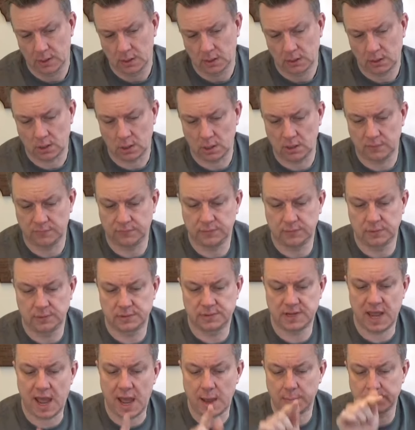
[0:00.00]
kind of
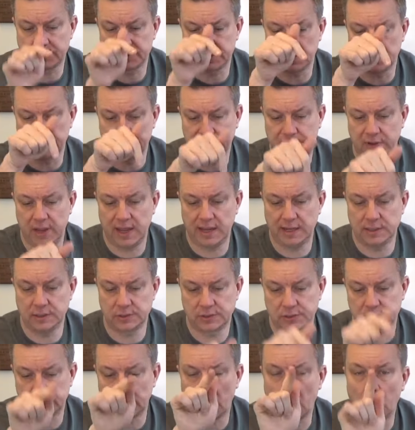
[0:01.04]
tabs that fit
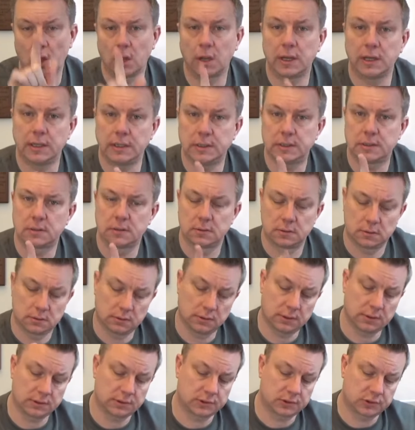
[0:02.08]
inside
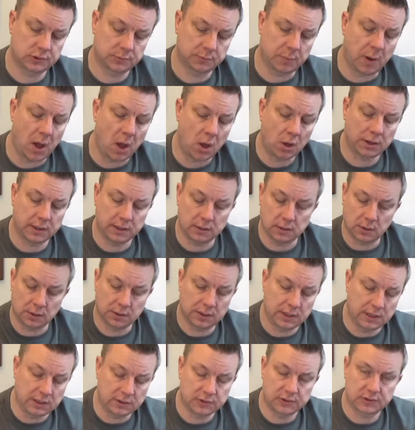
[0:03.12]
the spine on
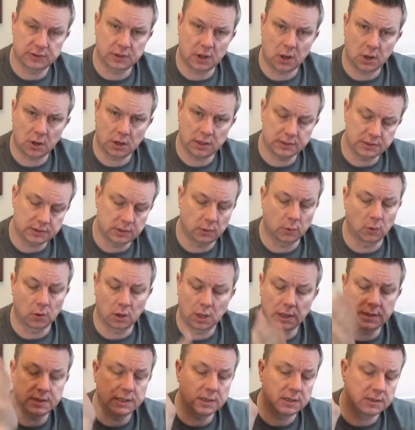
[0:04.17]
each side, so all
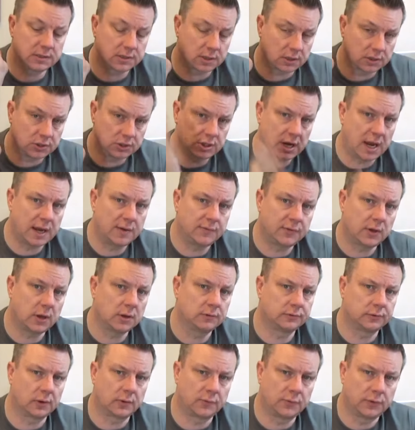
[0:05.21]
I did is I shaved
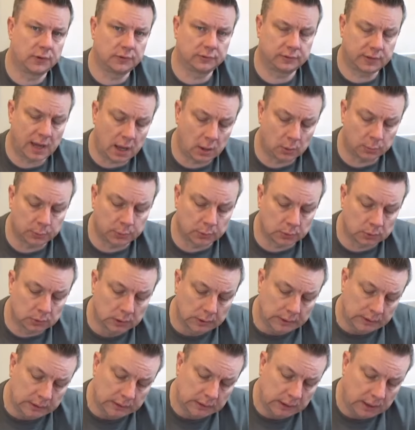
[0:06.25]
those off with a scalpel,
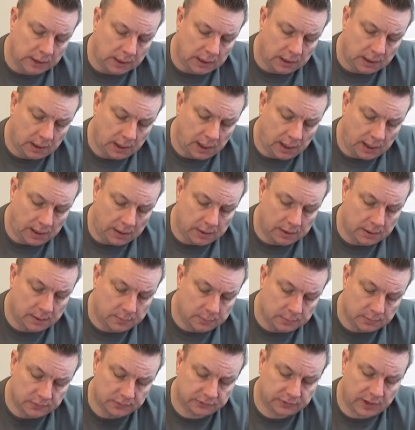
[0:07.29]

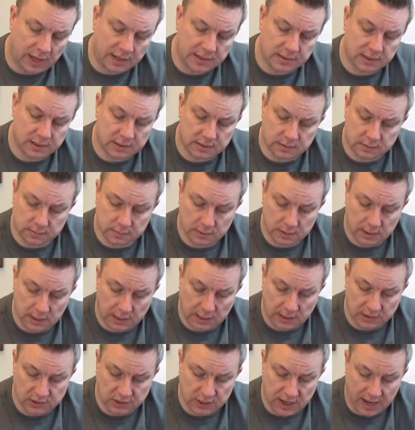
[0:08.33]
sanded
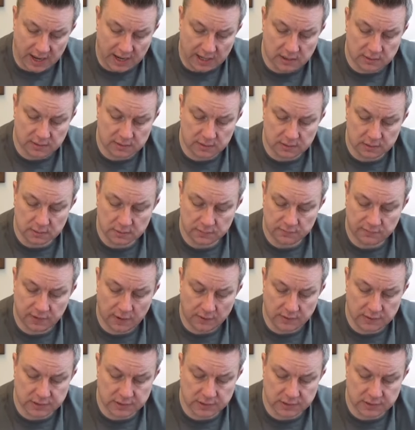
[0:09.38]
each end very